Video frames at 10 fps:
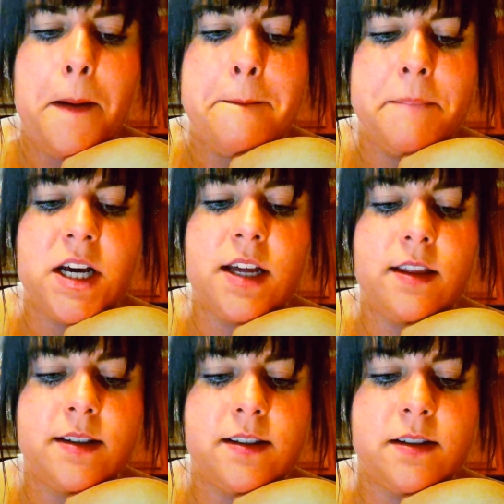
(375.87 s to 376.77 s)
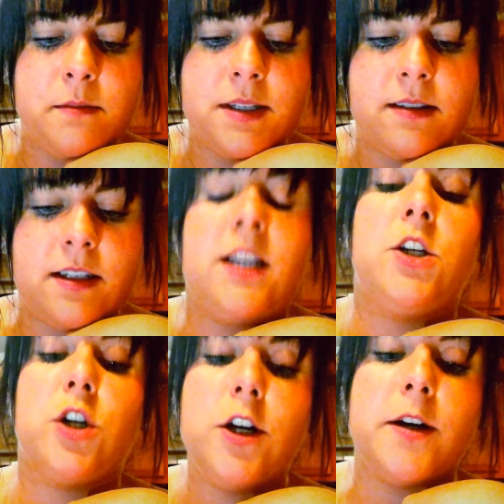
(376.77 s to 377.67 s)
But this is a
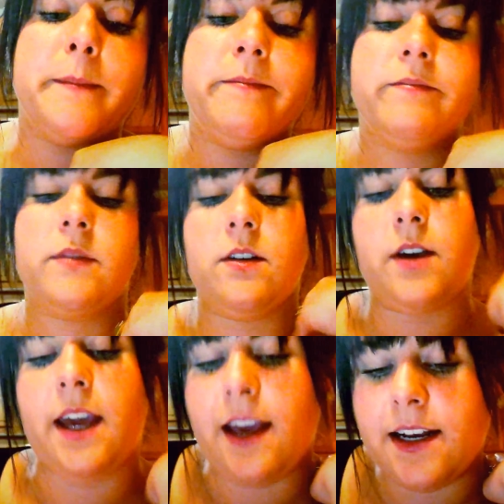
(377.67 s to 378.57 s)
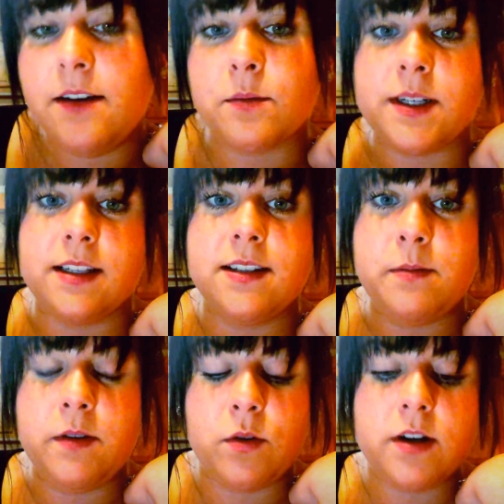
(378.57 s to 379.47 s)
misleading term. Okay, I didn't read this
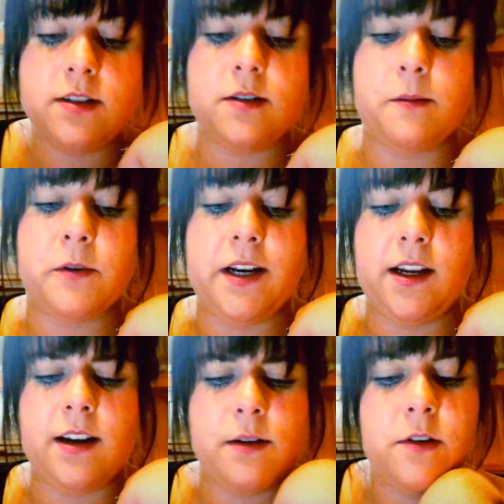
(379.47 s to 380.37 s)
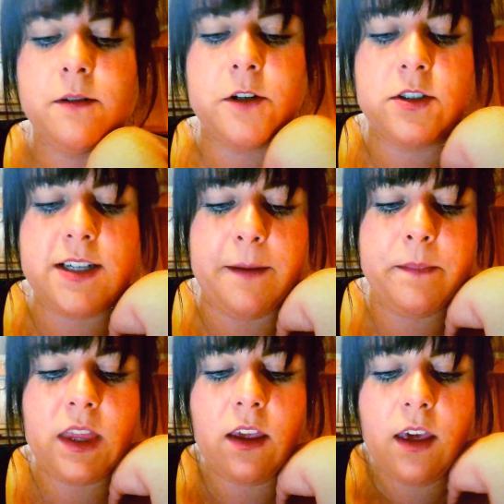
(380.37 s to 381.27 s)
before, so I'm reading it now for the first time.
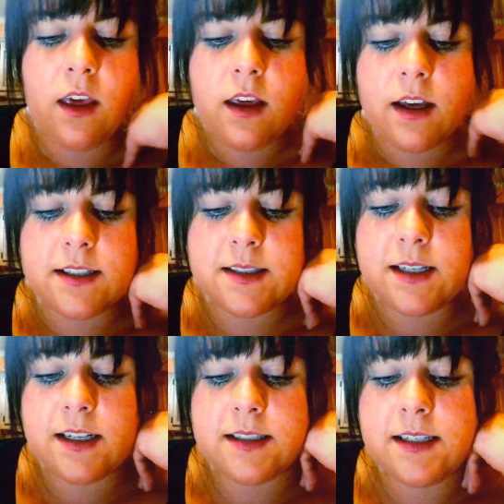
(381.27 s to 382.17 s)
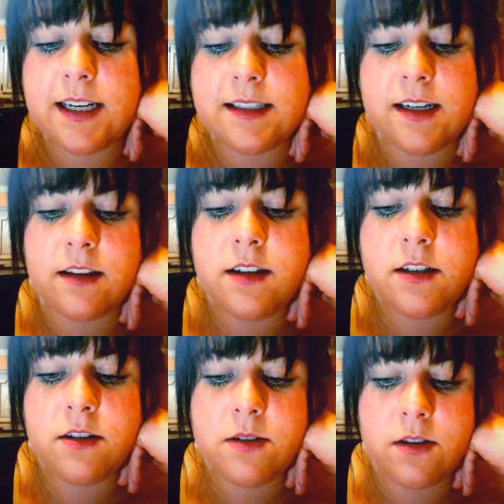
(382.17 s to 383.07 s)
It says it has nothing to
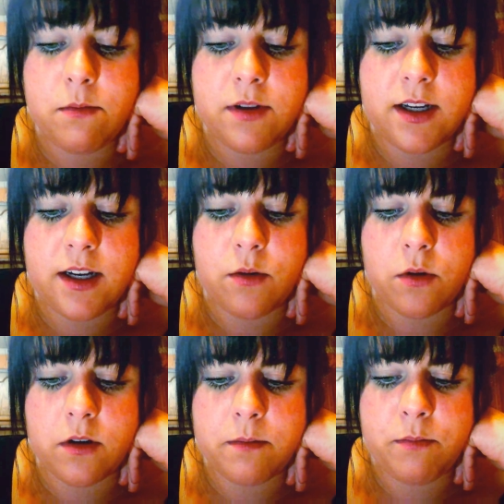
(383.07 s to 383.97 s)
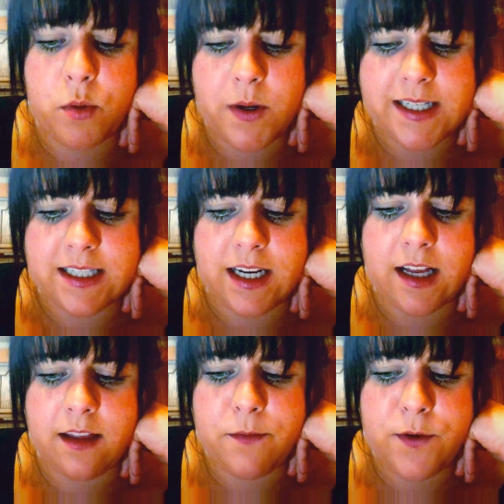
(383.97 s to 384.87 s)
do with the blood or
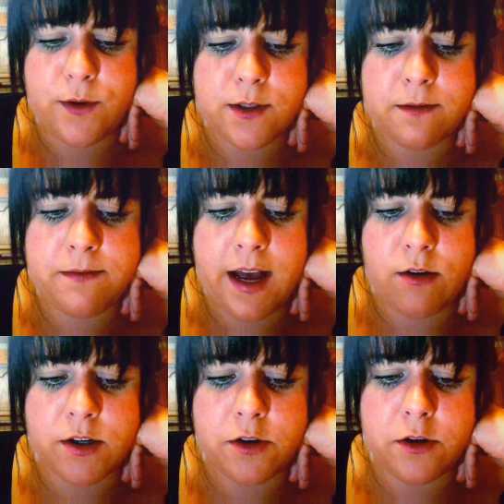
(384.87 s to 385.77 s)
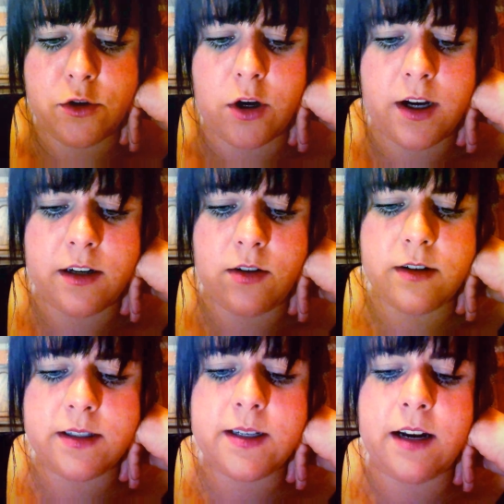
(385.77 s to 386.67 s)
poisoning. Lymph nodes are found under the jaw and
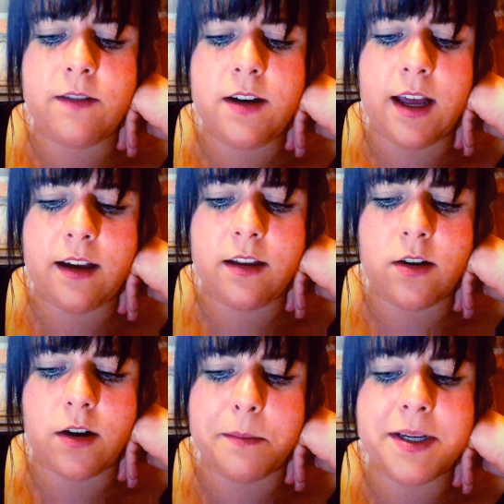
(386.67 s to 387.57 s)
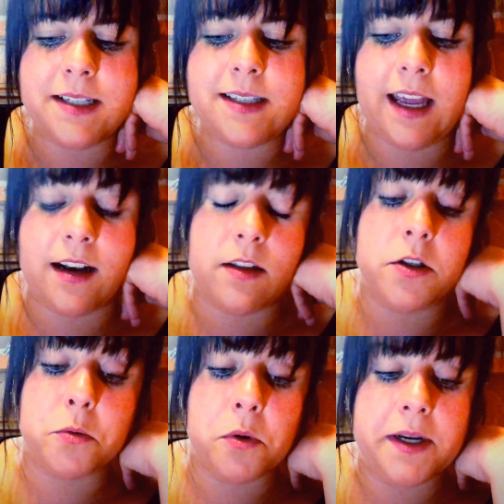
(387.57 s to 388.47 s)
along the side of the neck, in the armpits, and in the
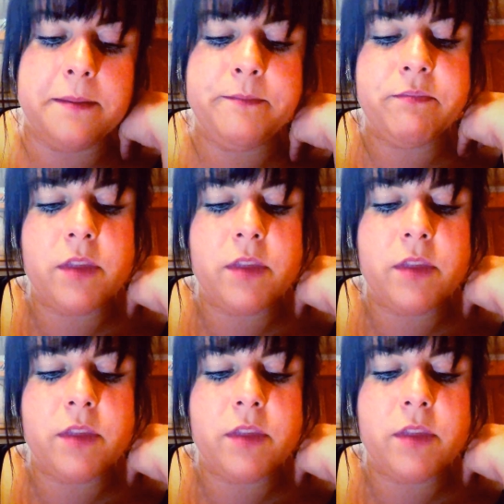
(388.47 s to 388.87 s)
groin.